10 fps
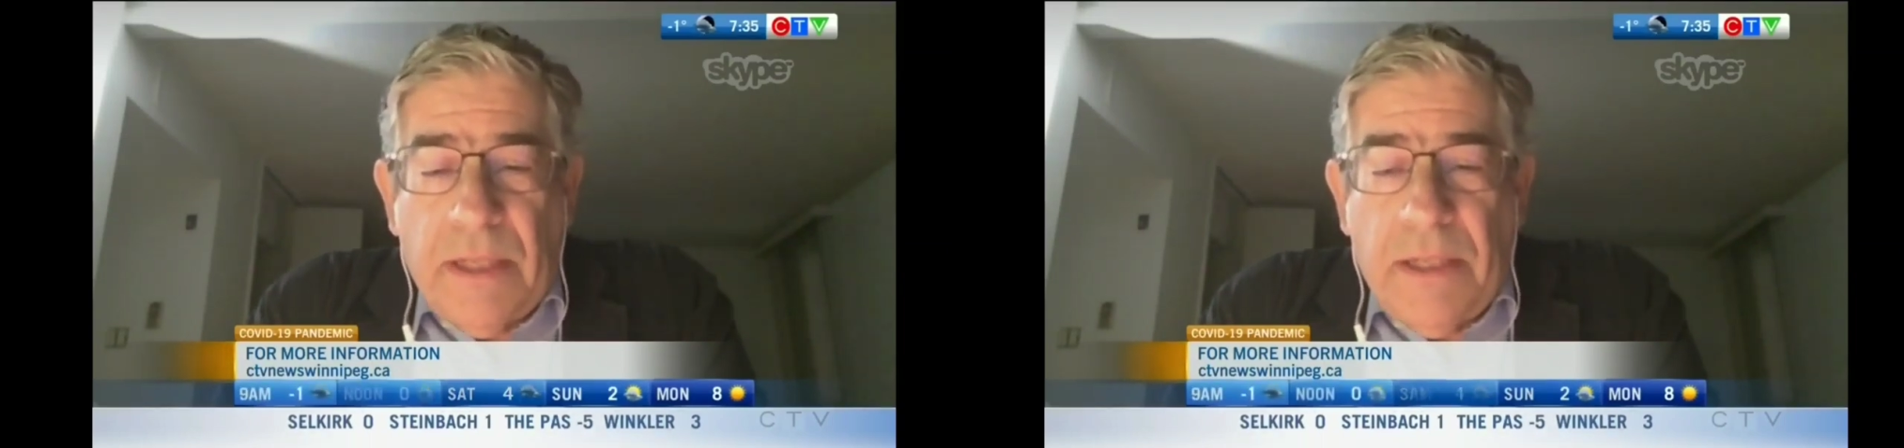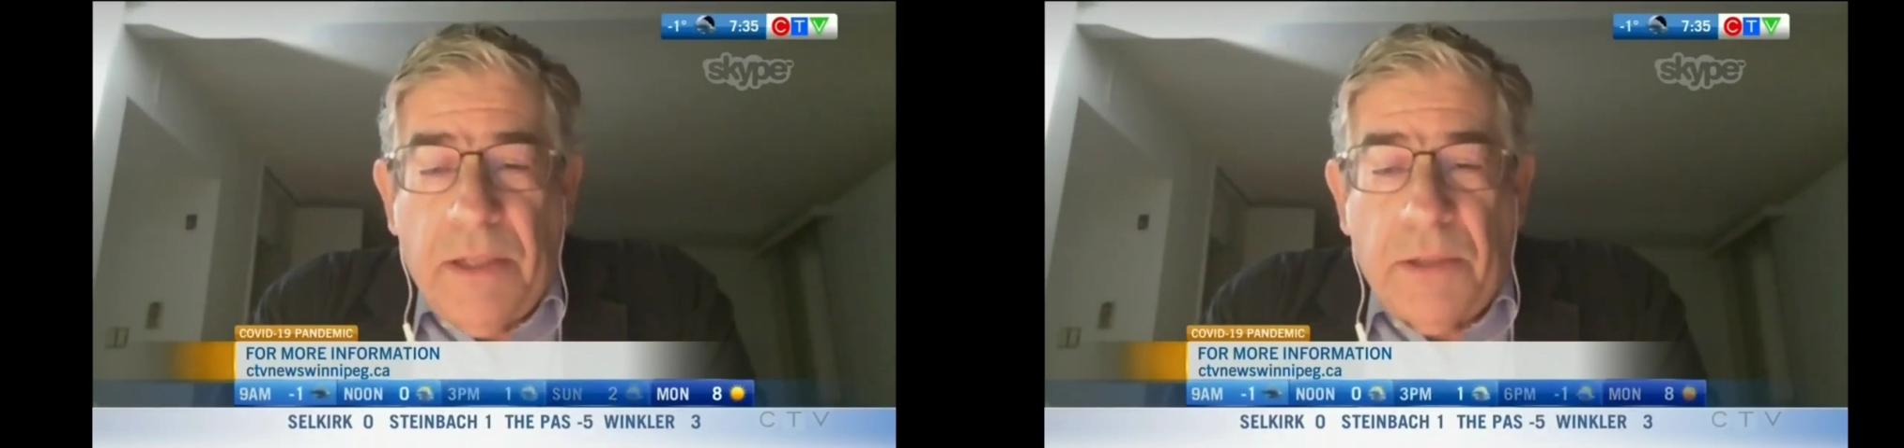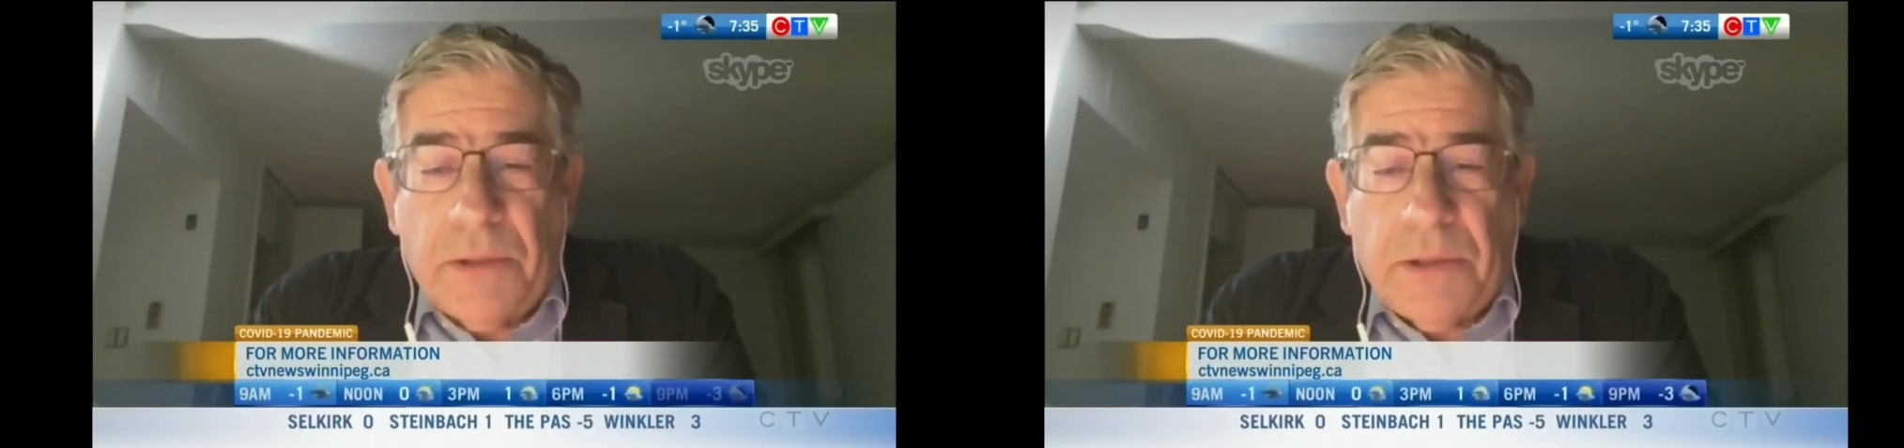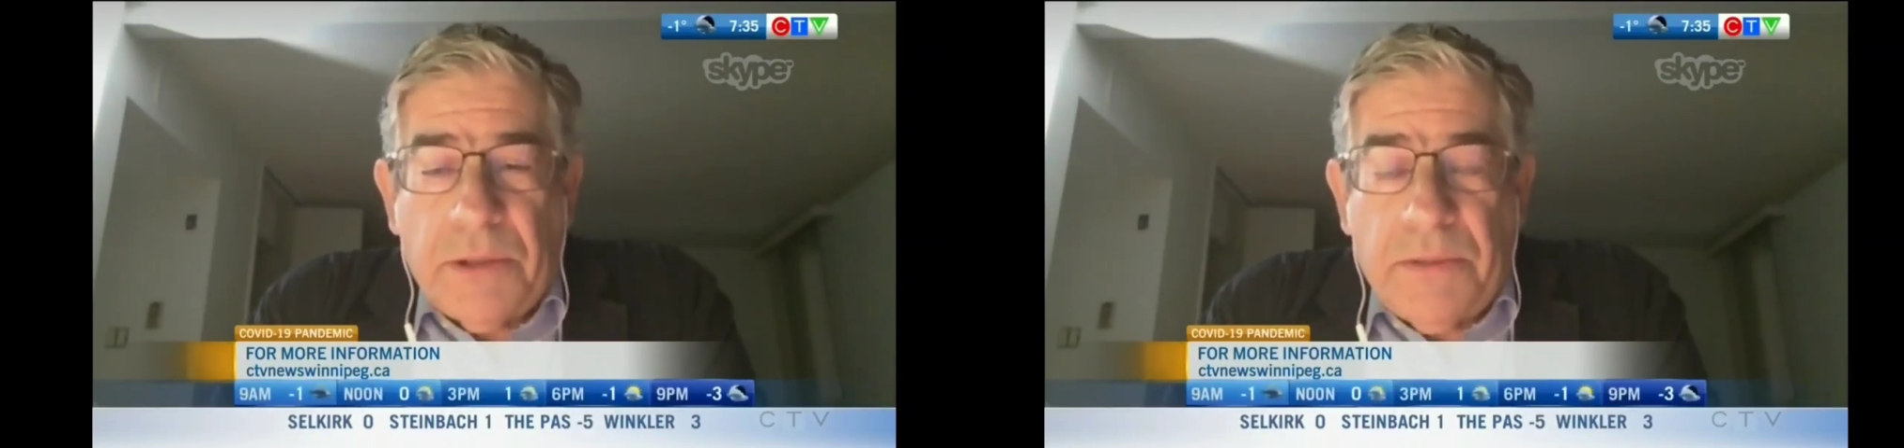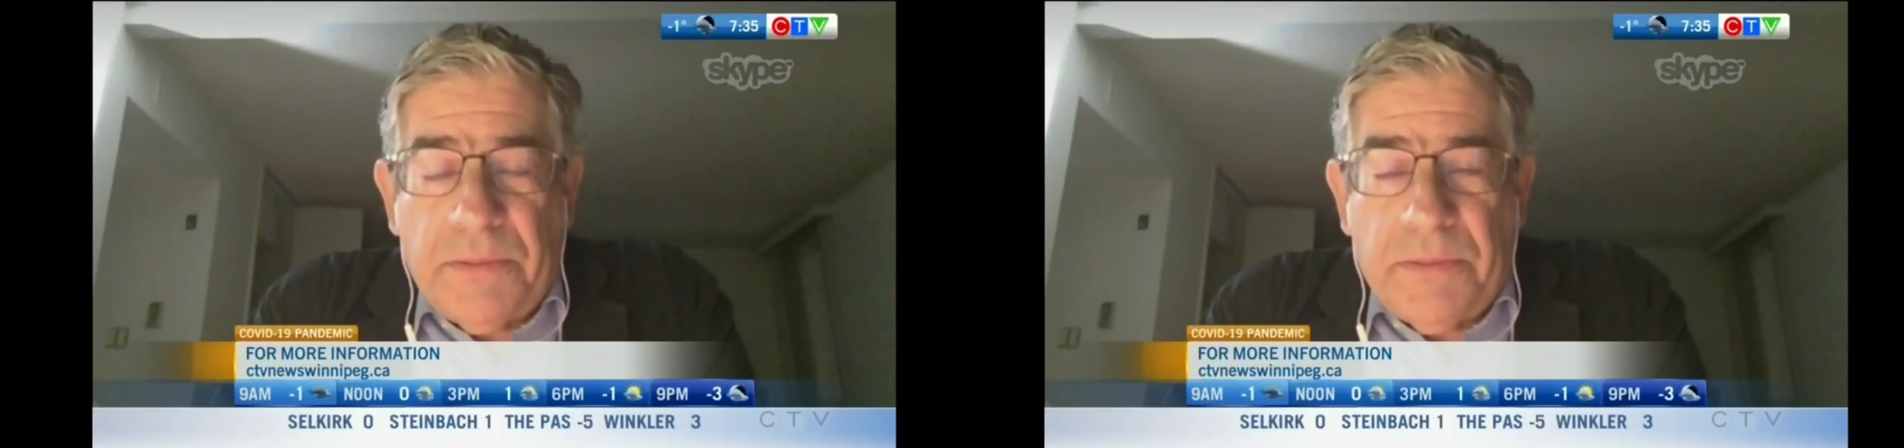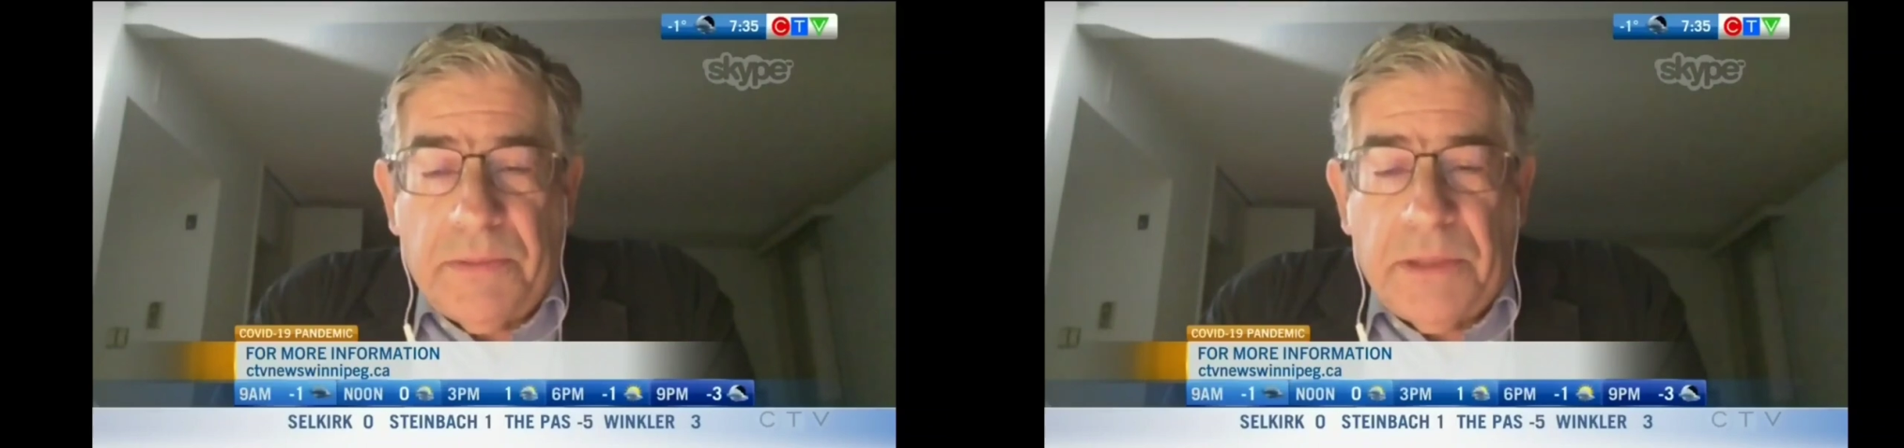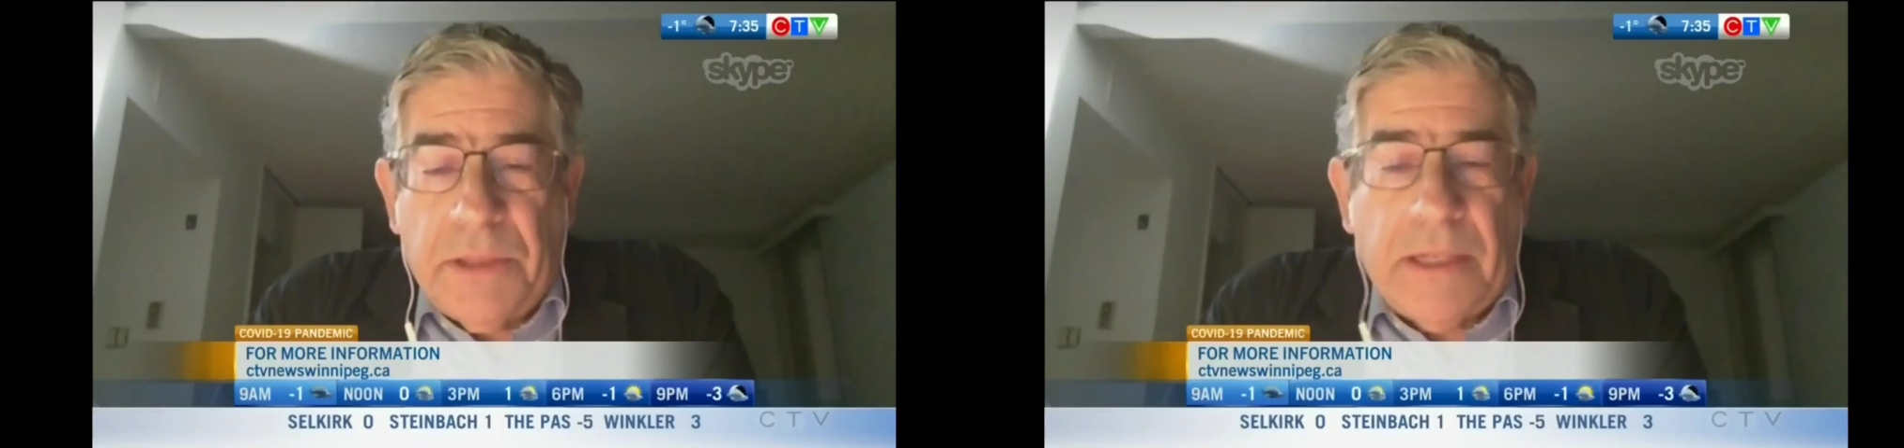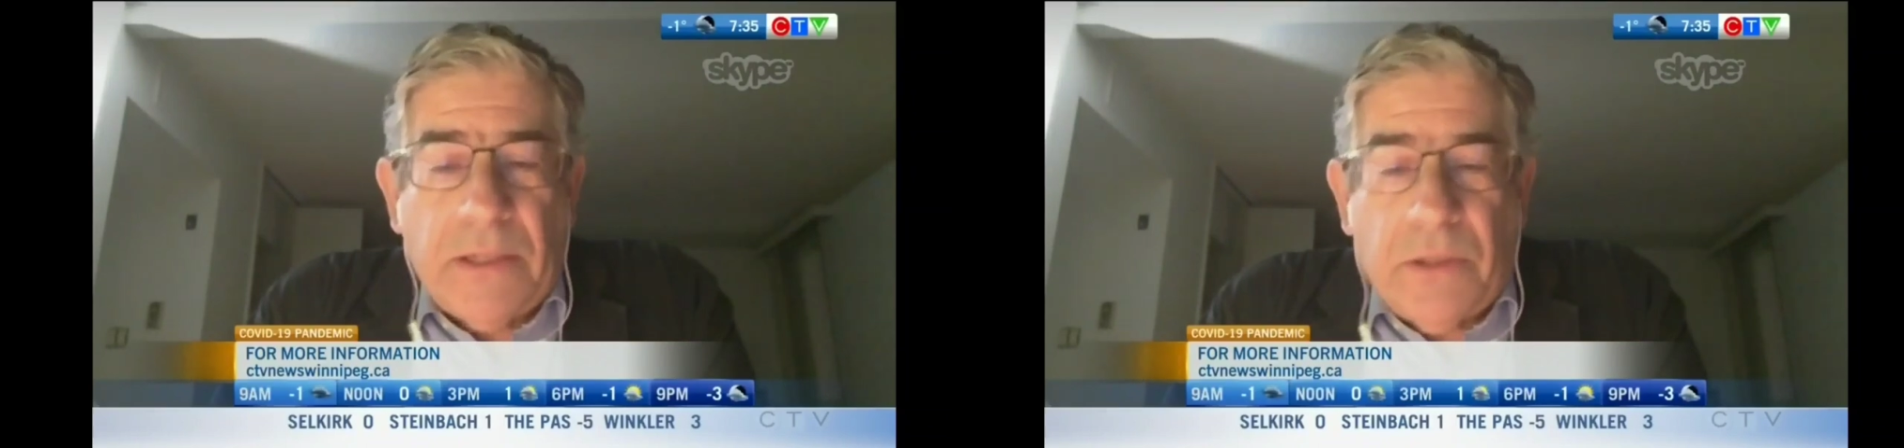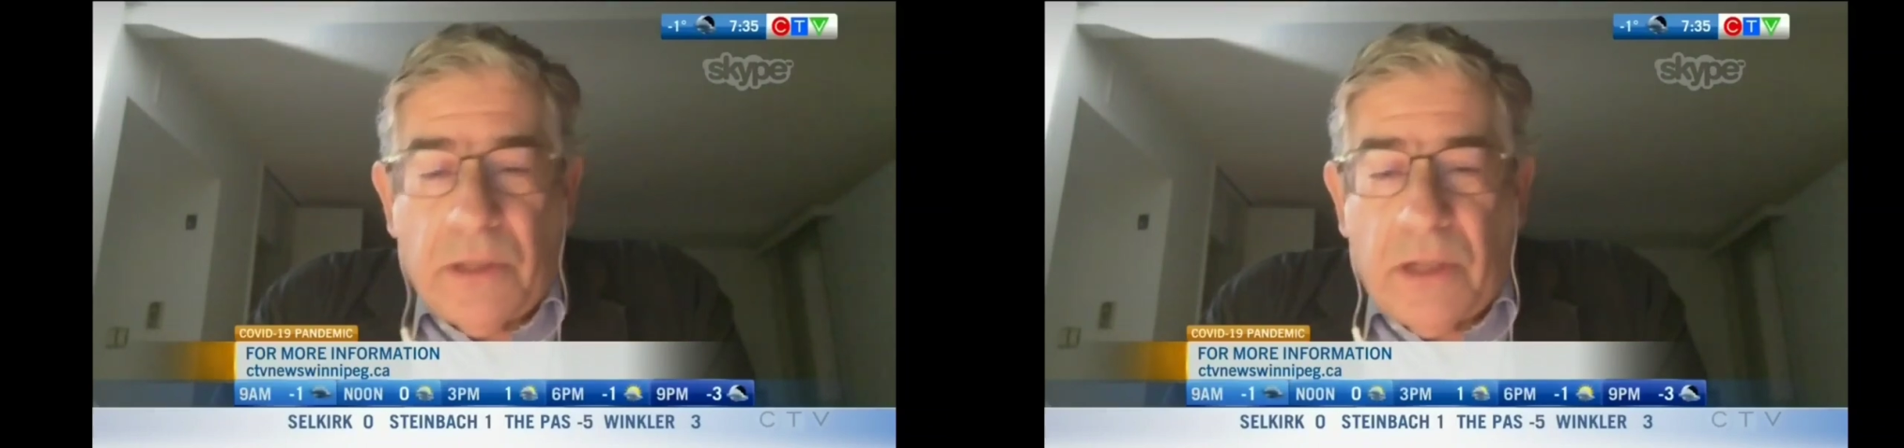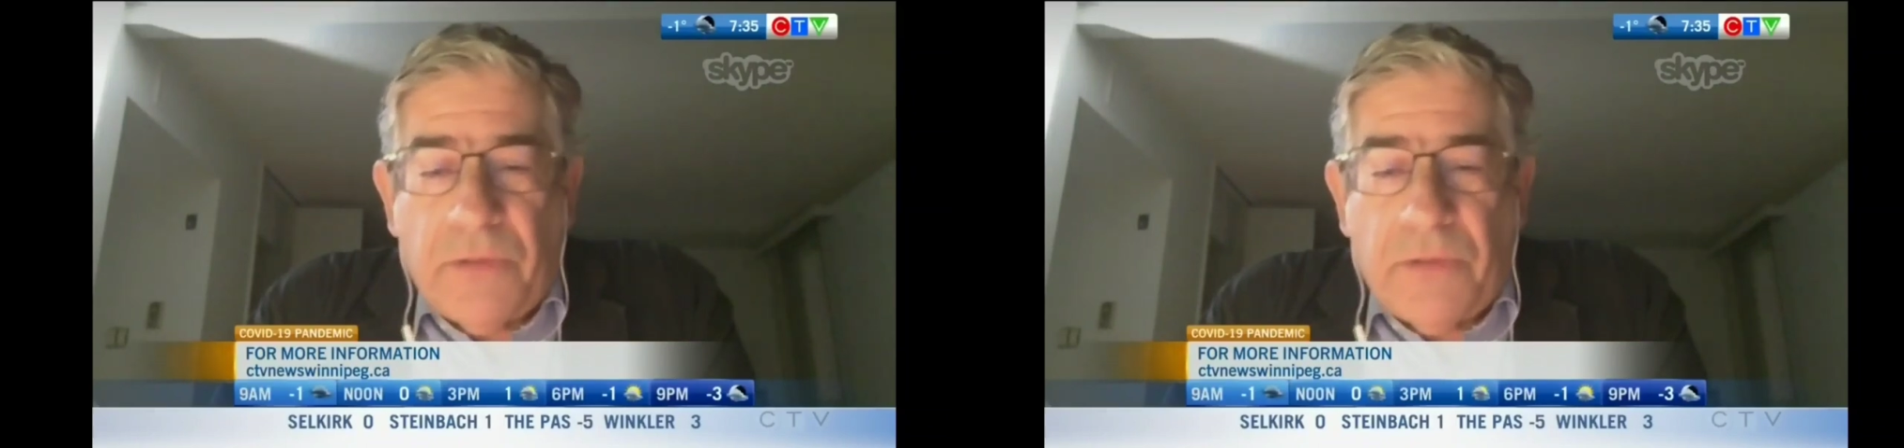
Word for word: you know, should reject or not